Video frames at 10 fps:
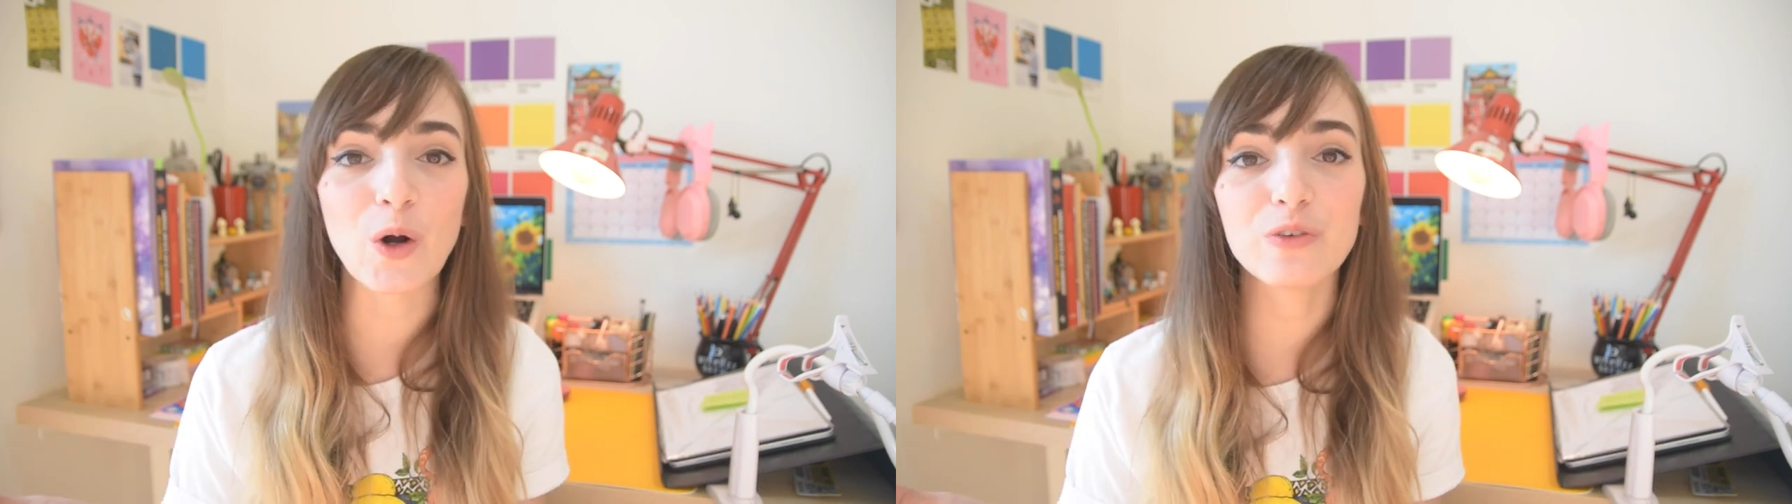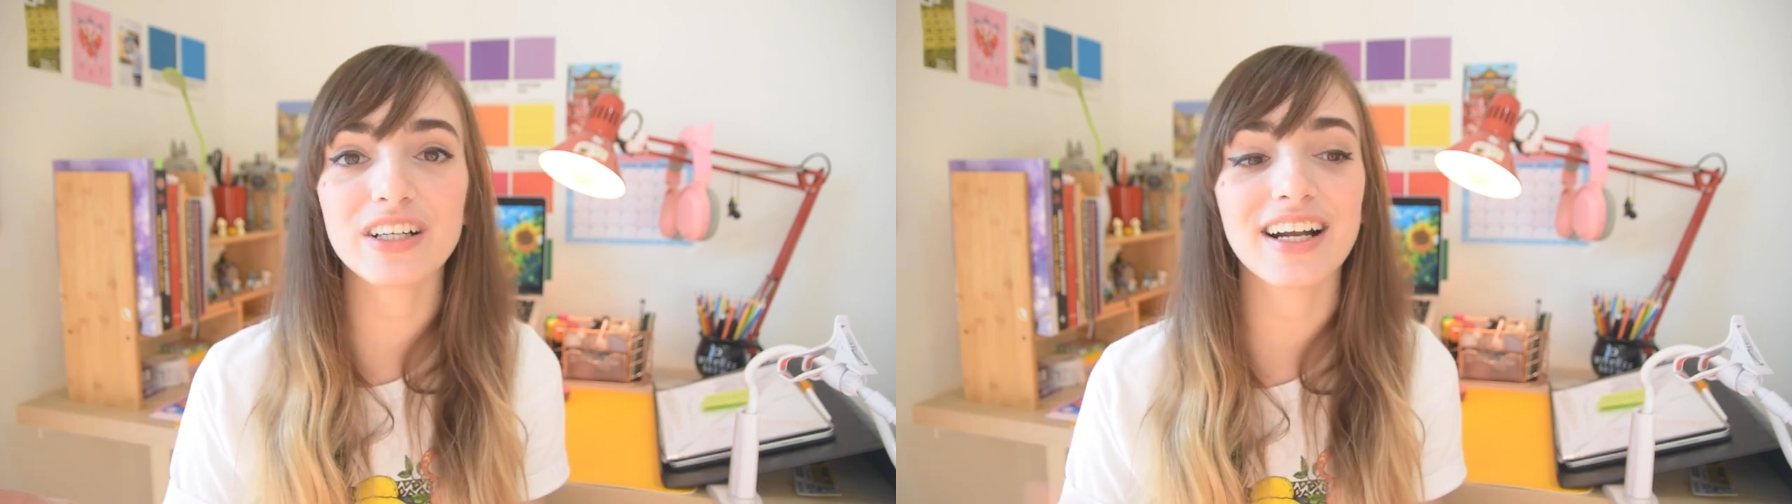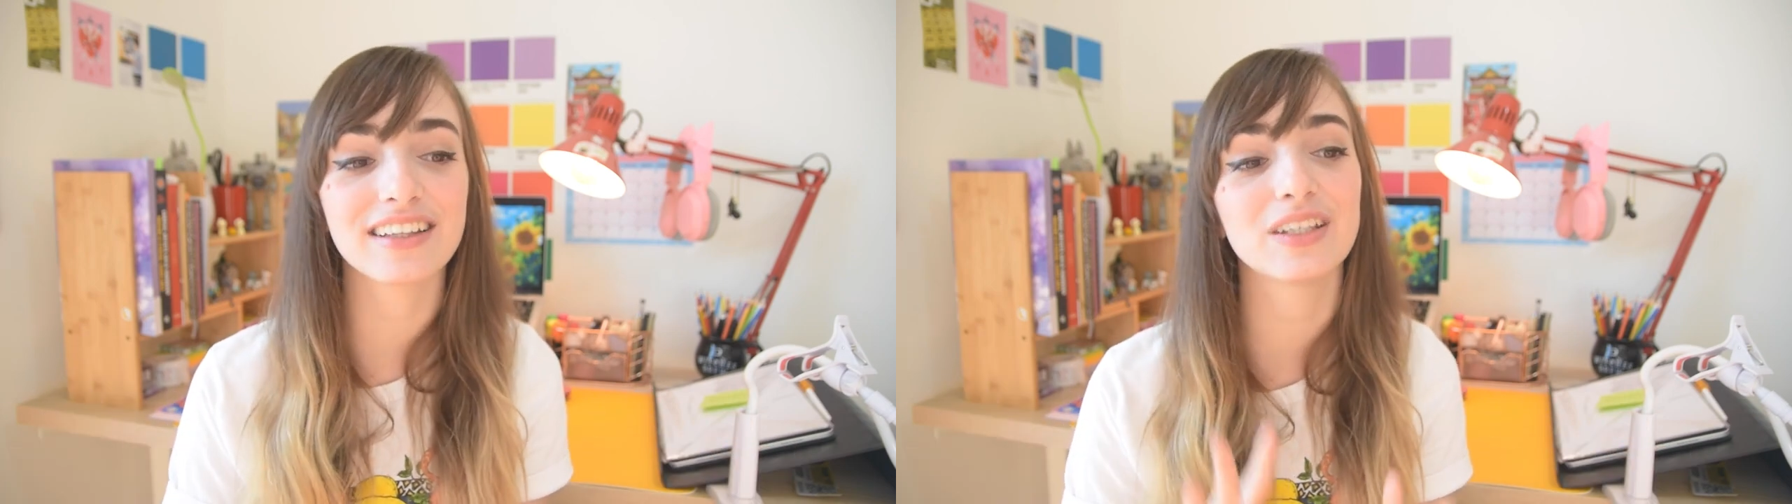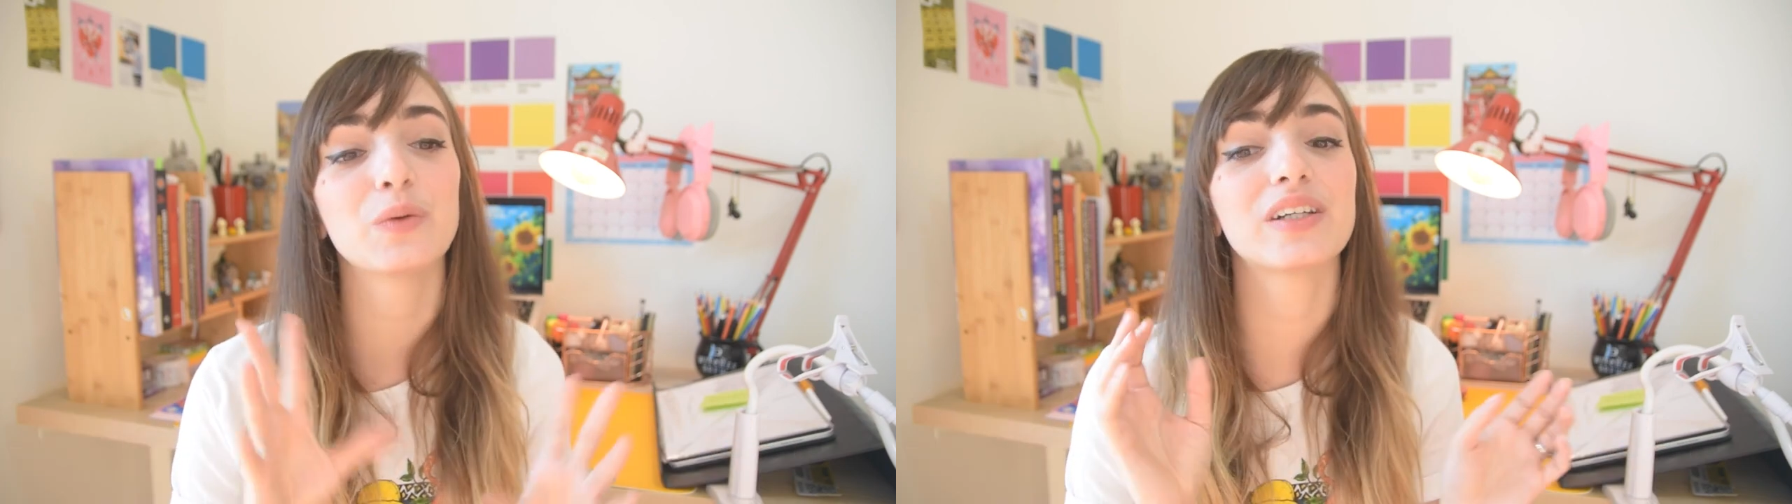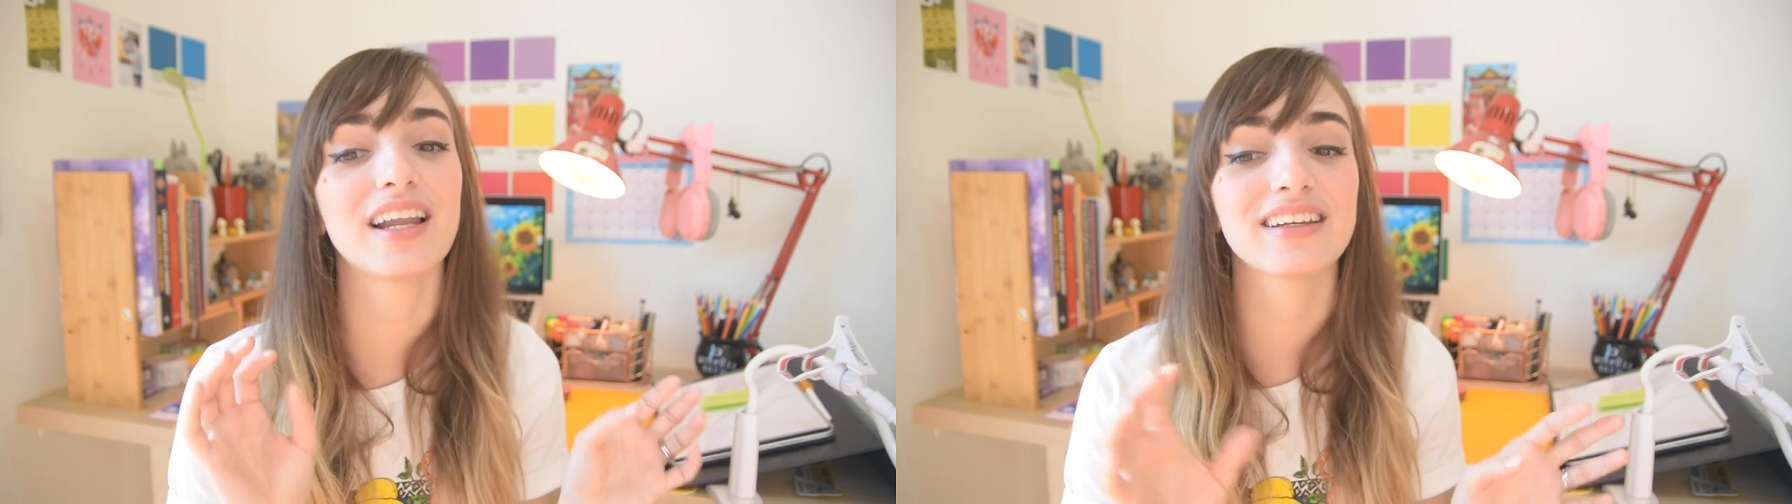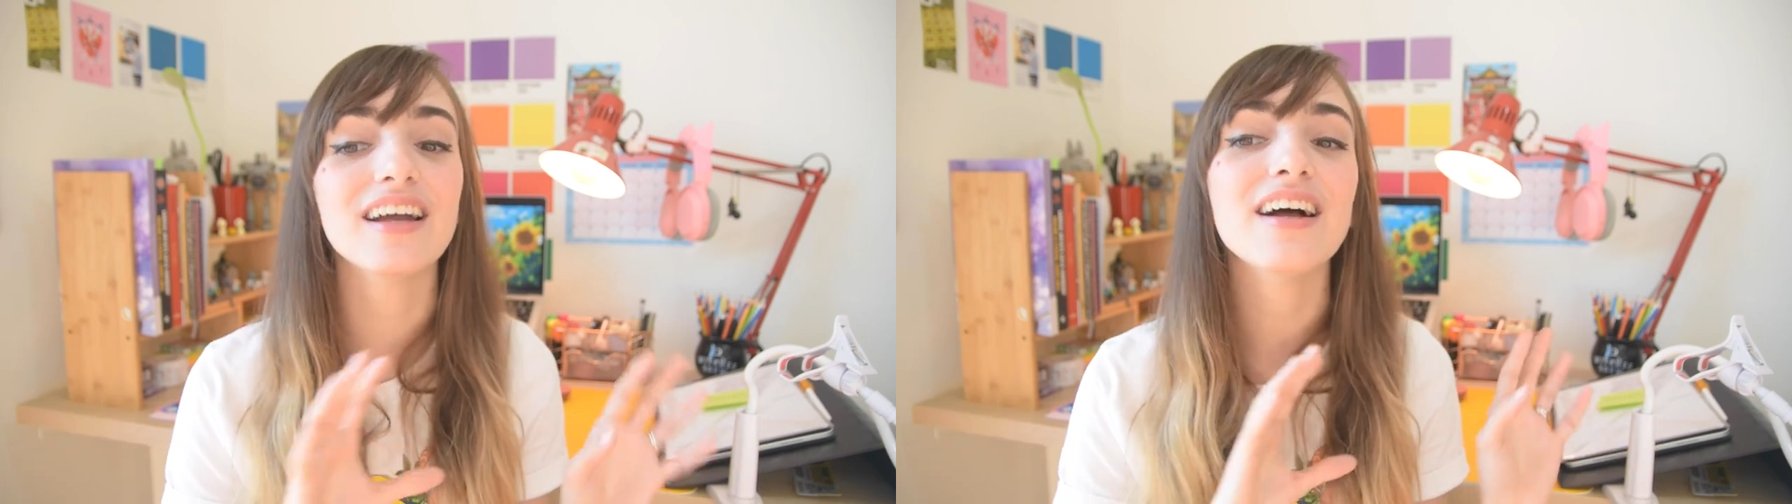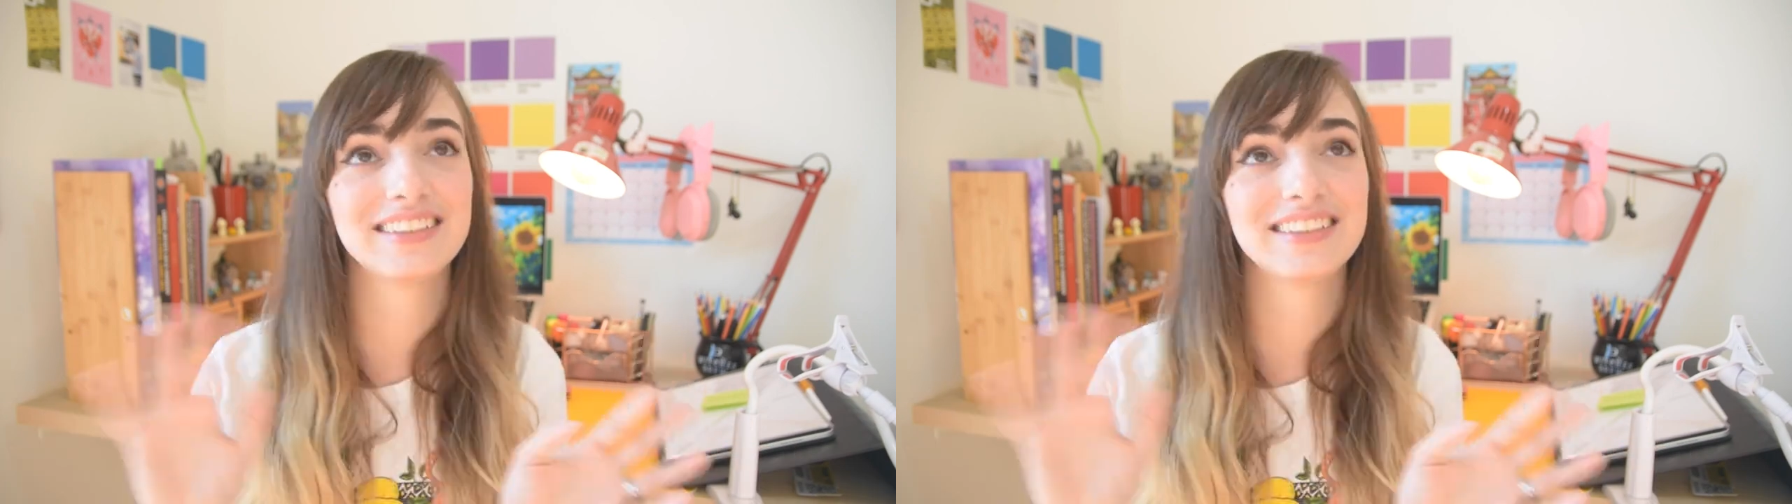over and there were like